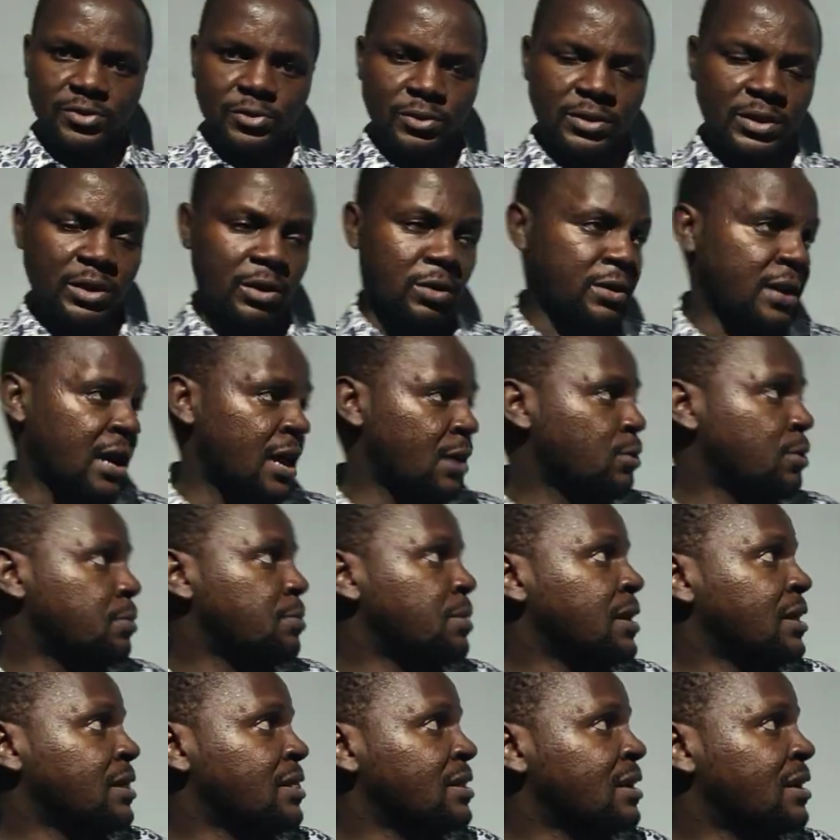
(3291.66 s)
So the order
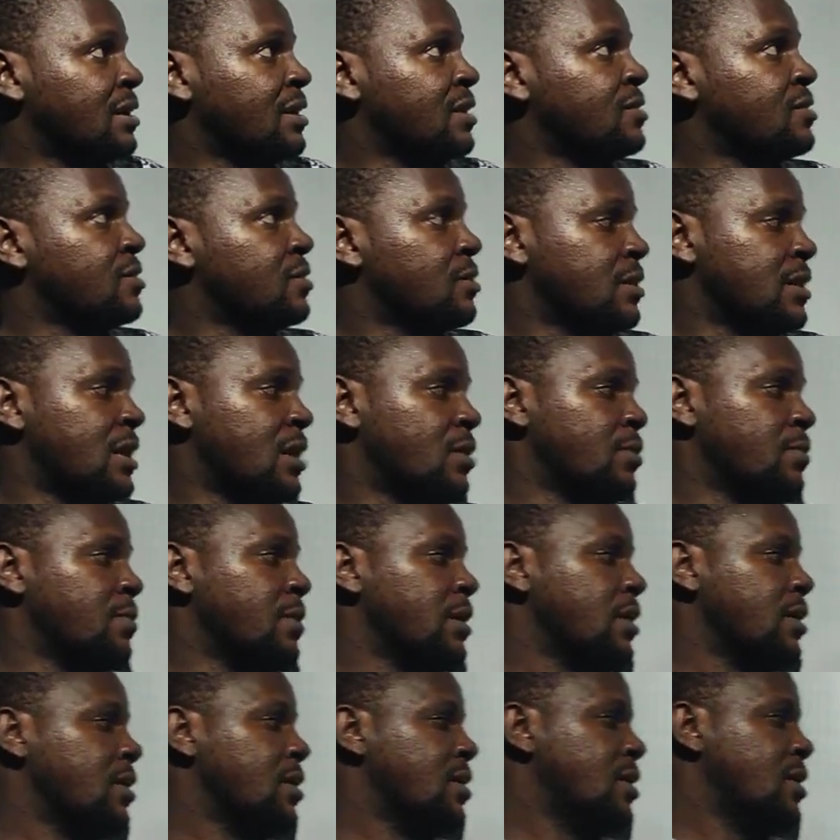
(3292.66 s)
will be, in decreasing order will
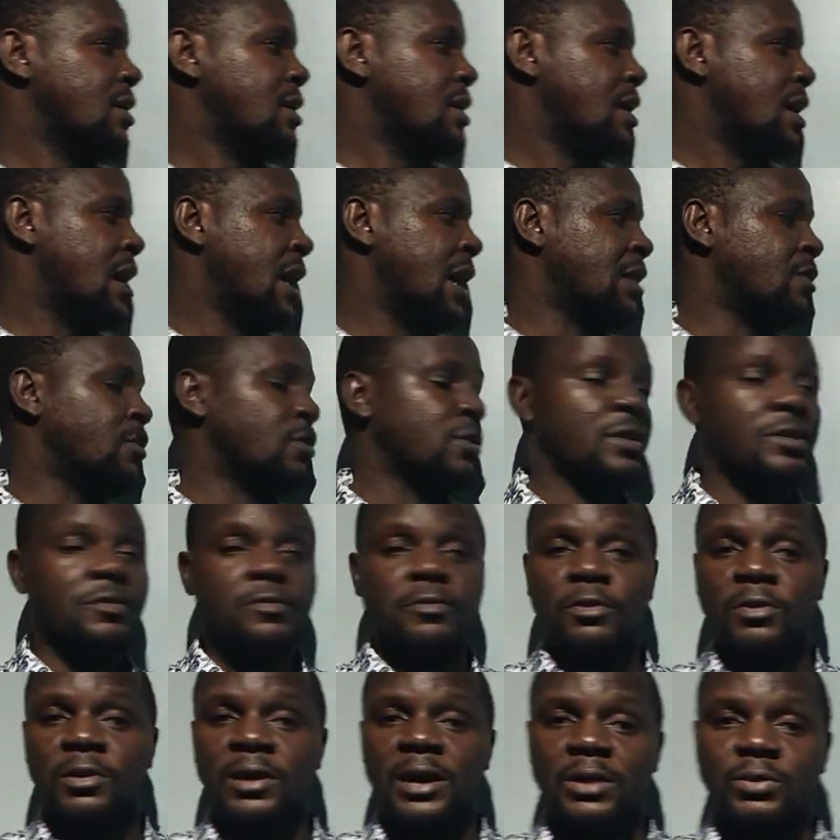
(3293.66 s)
be
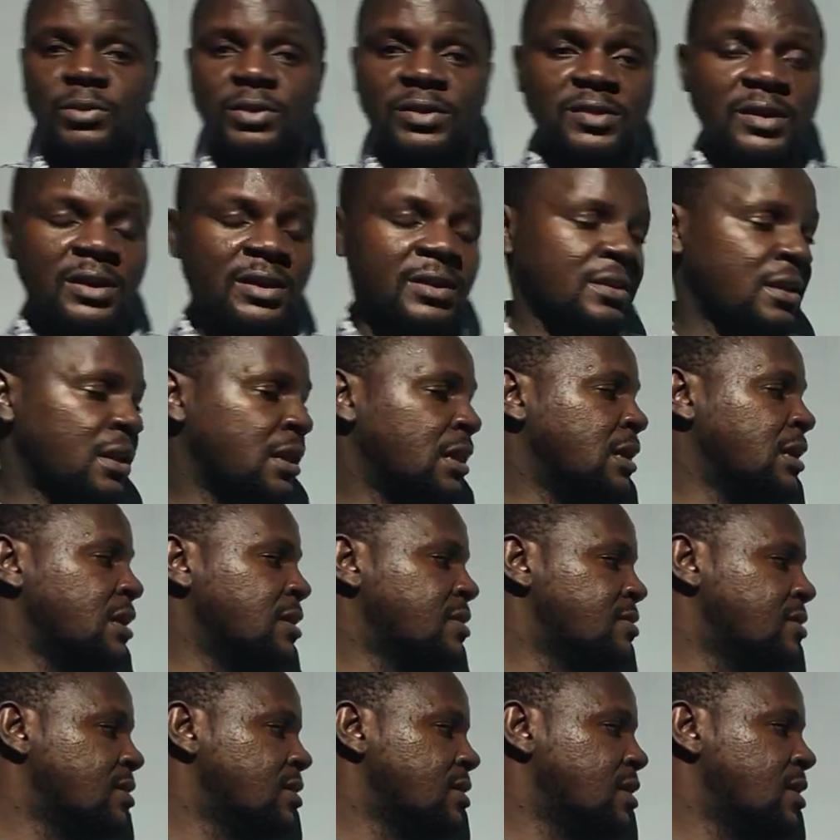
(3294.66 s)
hydrogen fluoride will take the
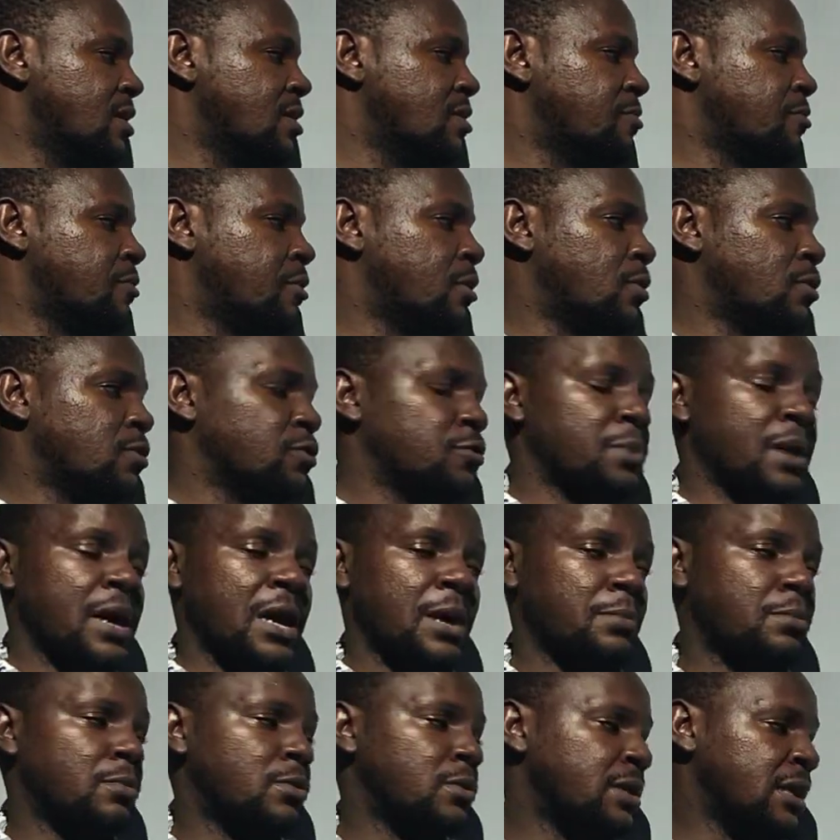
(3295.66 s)
lead, followed
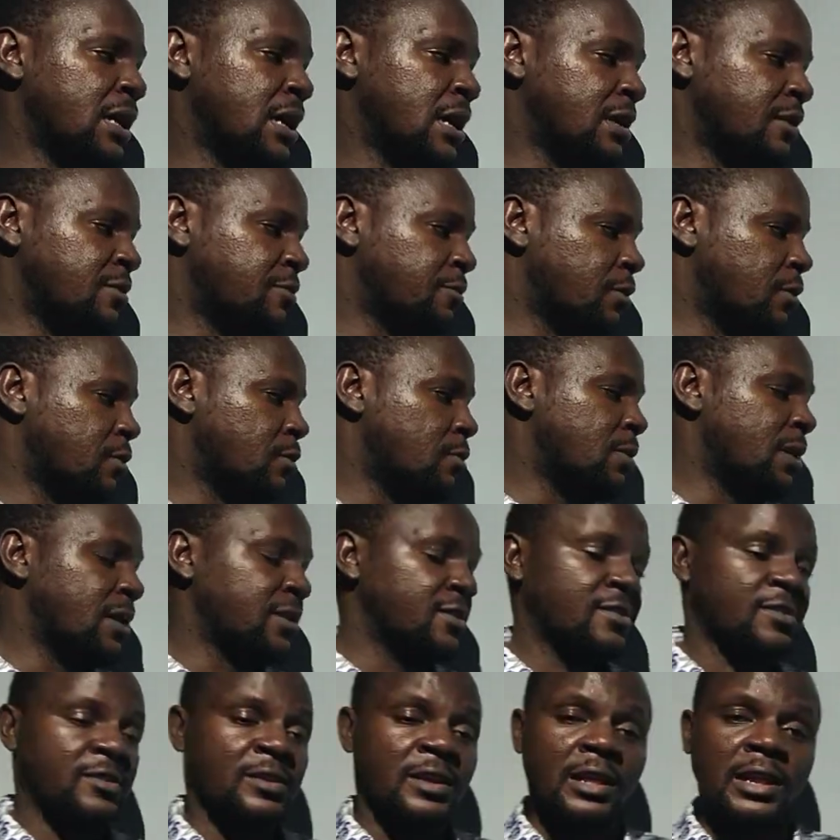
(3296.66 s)
by ammonia, followed
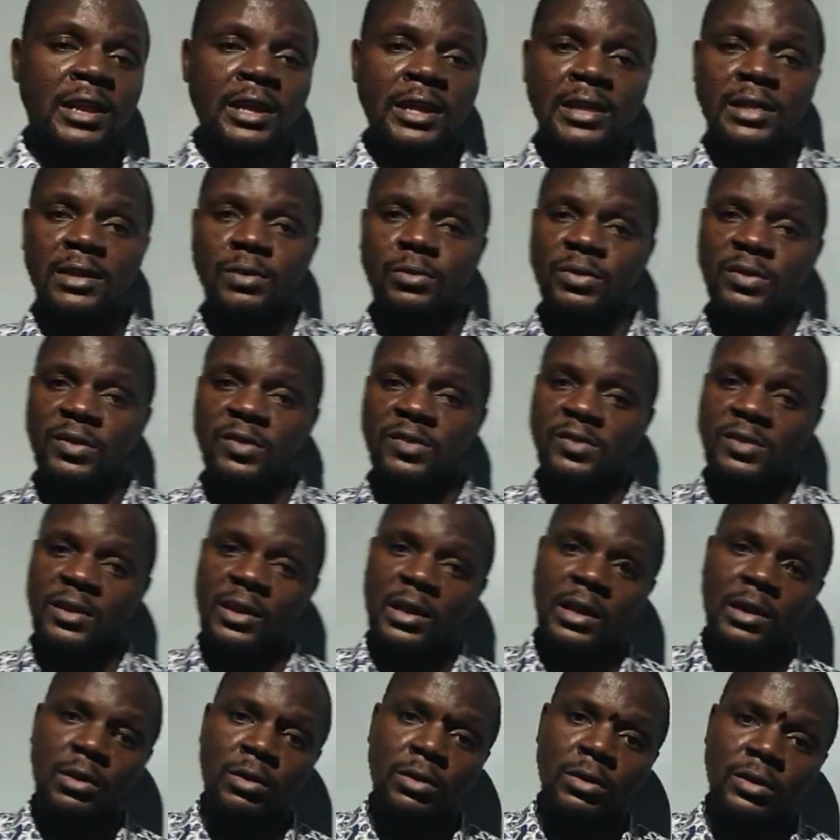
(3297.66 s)
by silane, which is
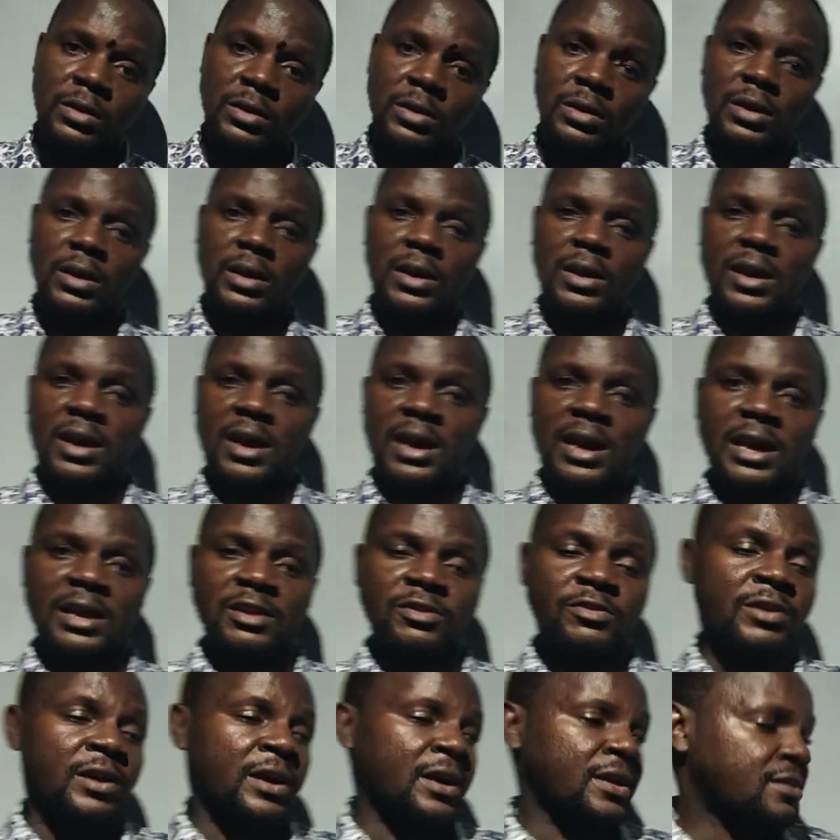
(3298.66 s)
silicon
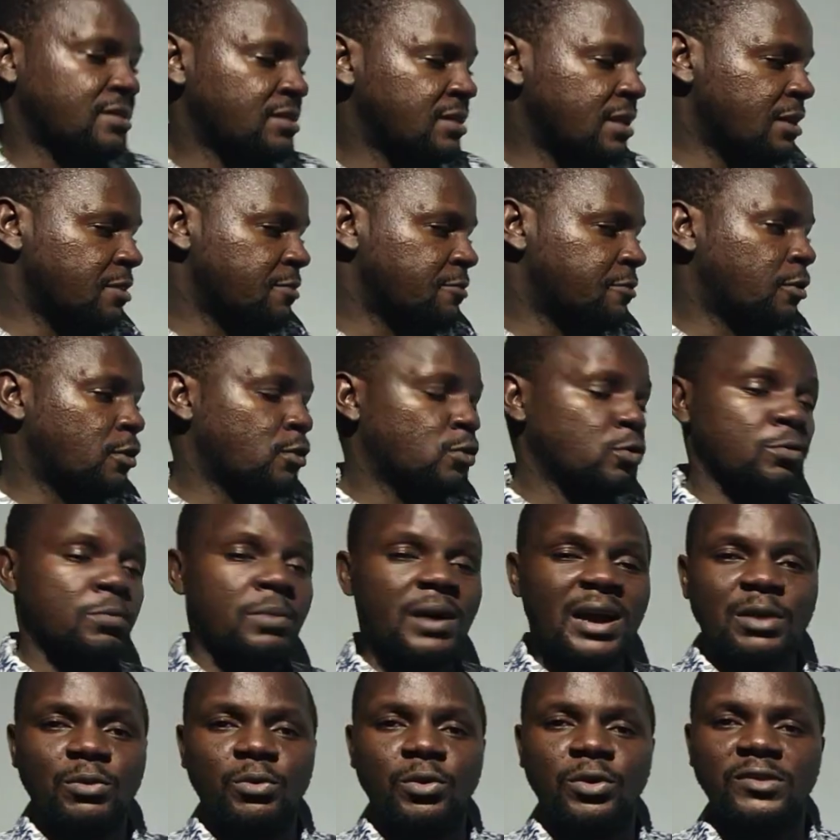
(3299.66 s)
hydride, and
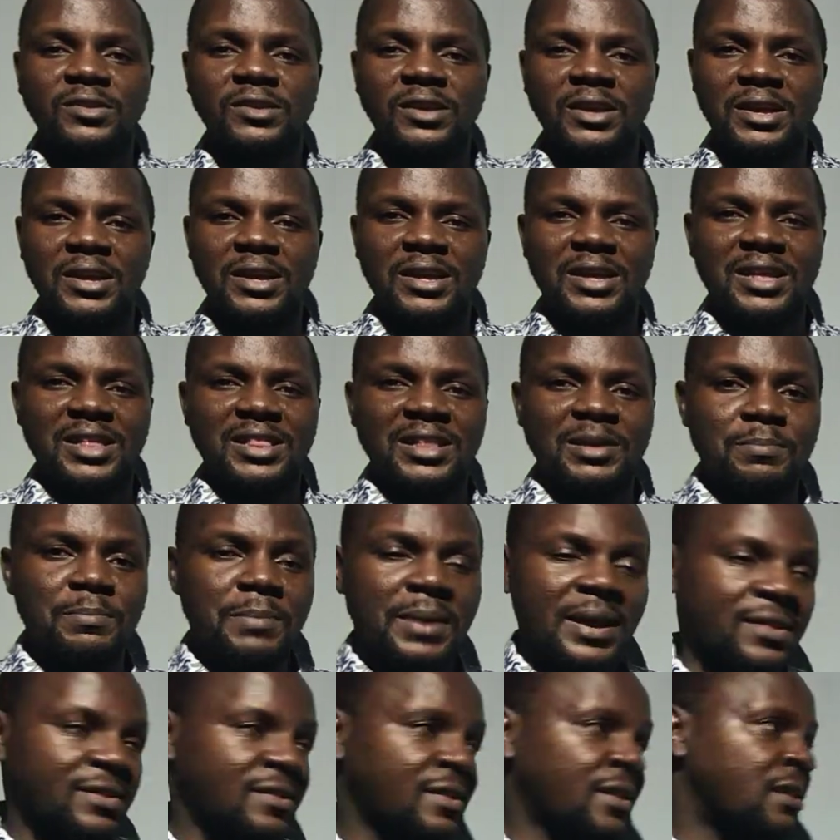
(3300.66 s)
followed by what? The
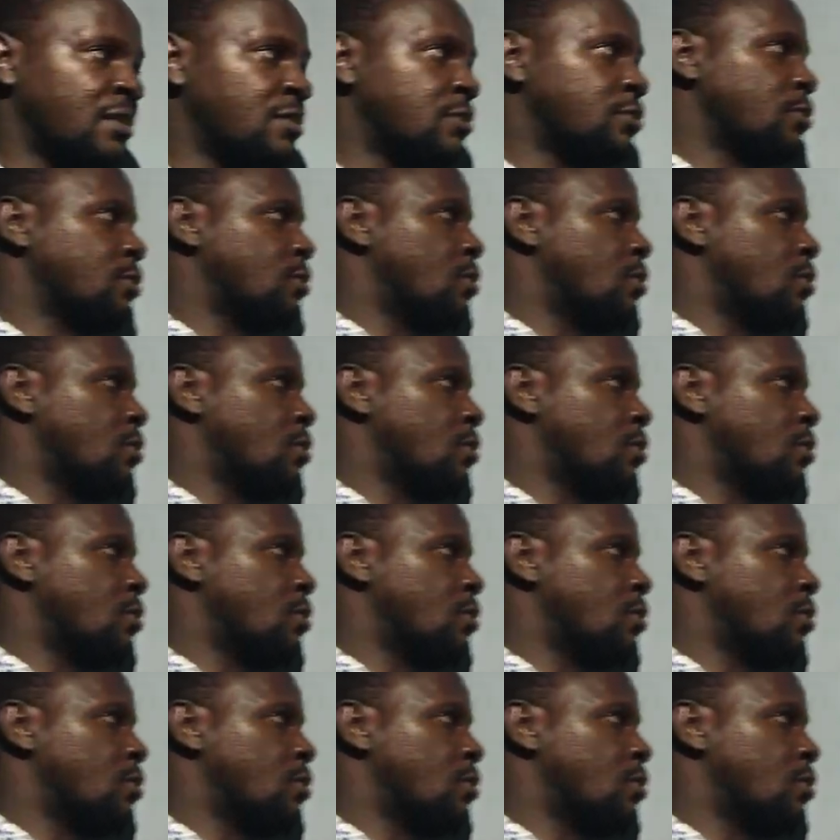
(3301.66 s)
methane.